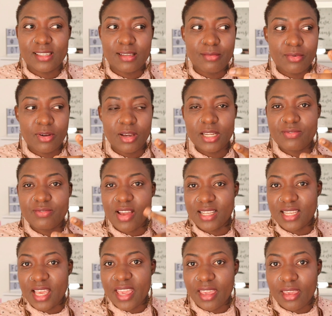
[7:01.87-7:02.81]
some people call it
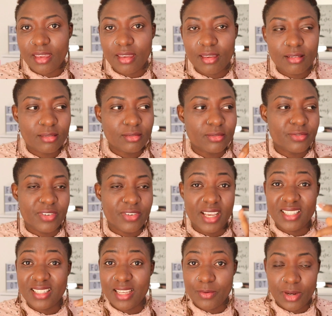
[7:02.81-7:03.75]
vitae A,
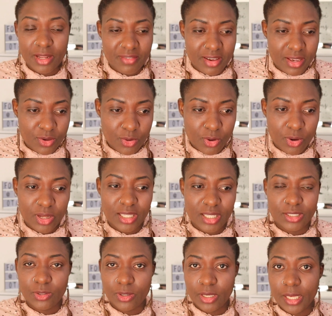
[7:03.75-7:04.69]
vitae, whatever you call
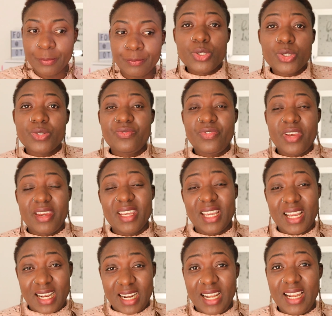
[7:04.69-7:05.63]
it, okay. Use
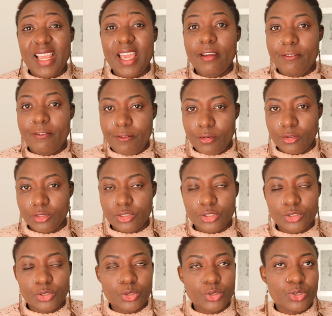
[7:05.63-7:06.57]
very clear
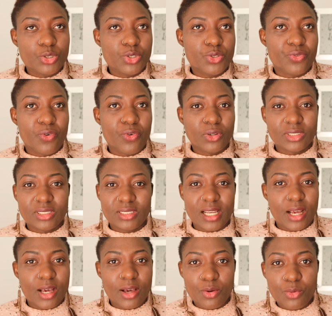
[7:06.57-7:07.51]
font. Don't use fonts
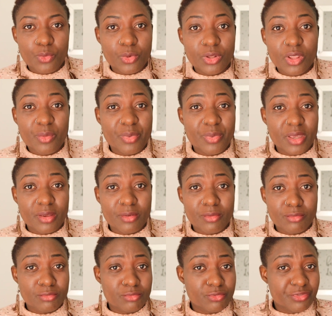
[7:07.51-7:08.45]
that will not
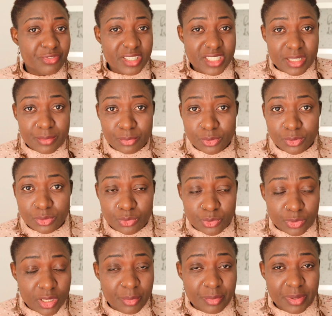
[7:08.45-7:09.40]
be visible,
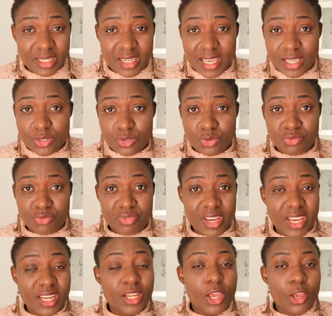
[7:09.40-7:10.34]
will not be nice to
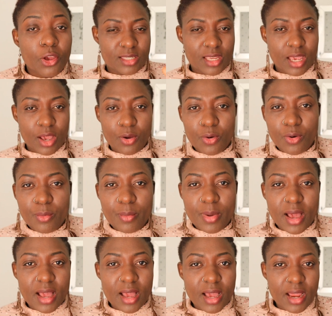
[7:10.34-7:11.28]
read.
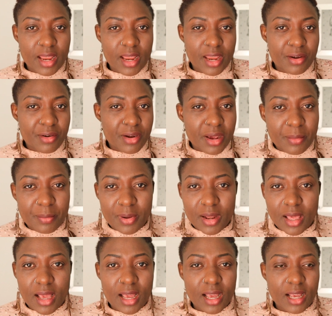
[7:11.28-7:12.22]
Tahoma, Arial
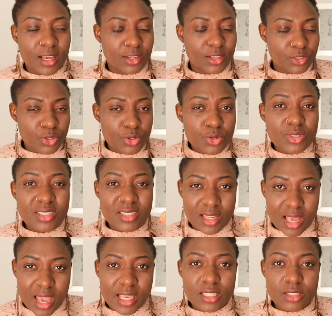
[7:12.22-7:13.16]
Black. Use
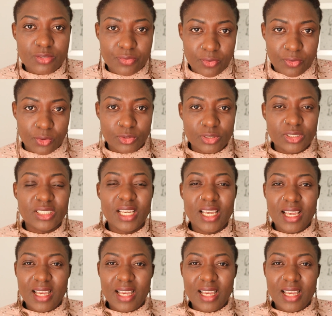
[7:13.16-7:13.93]
nice font,